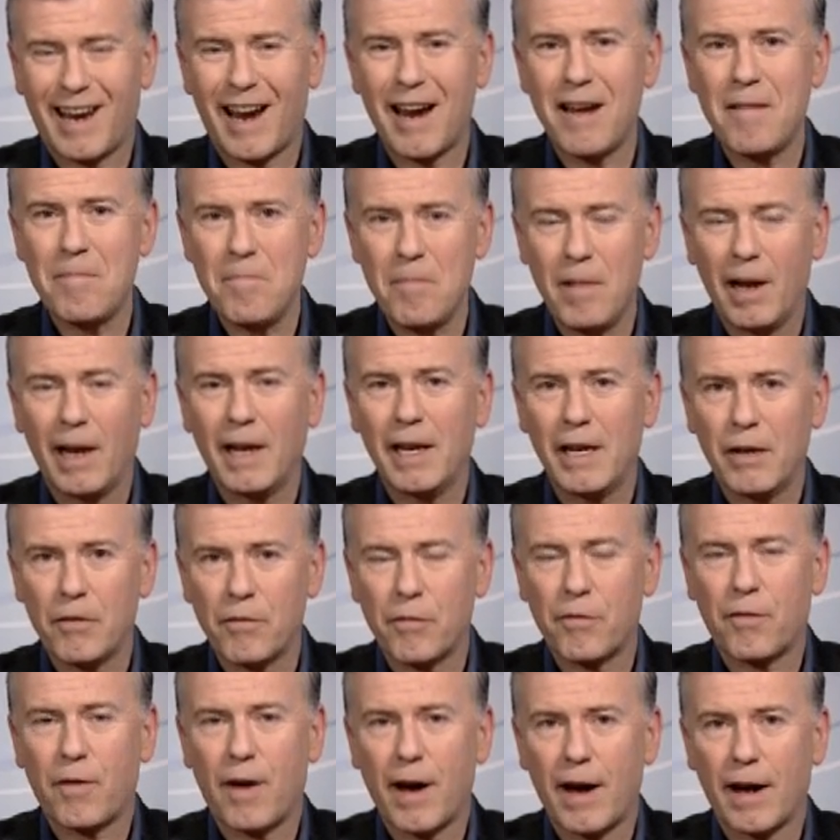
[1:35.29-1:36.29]
10 million
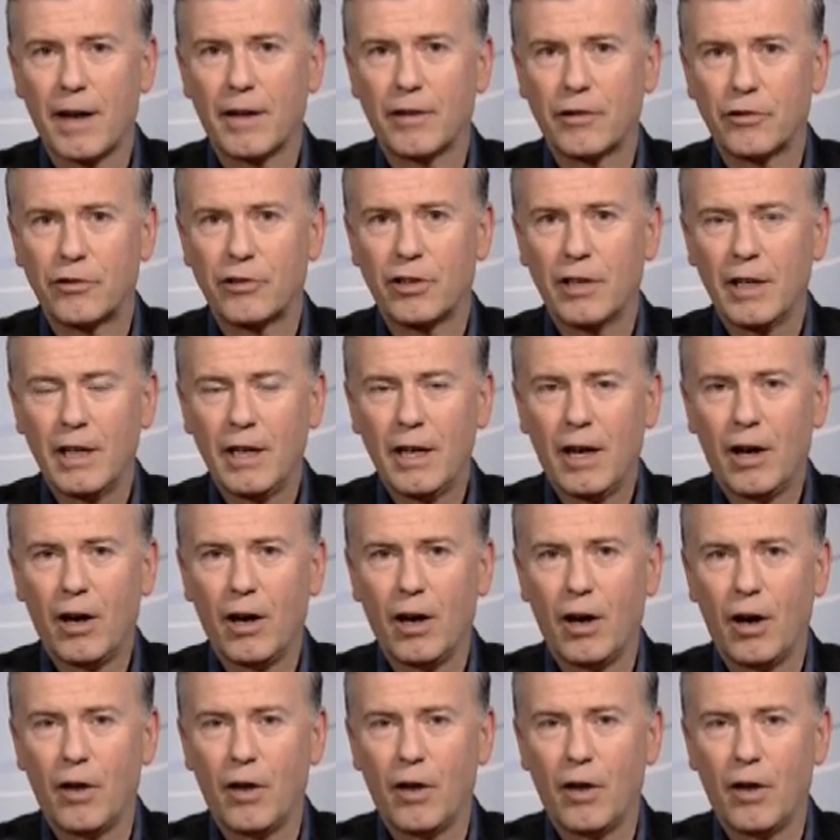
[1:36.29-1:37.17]
fans uh,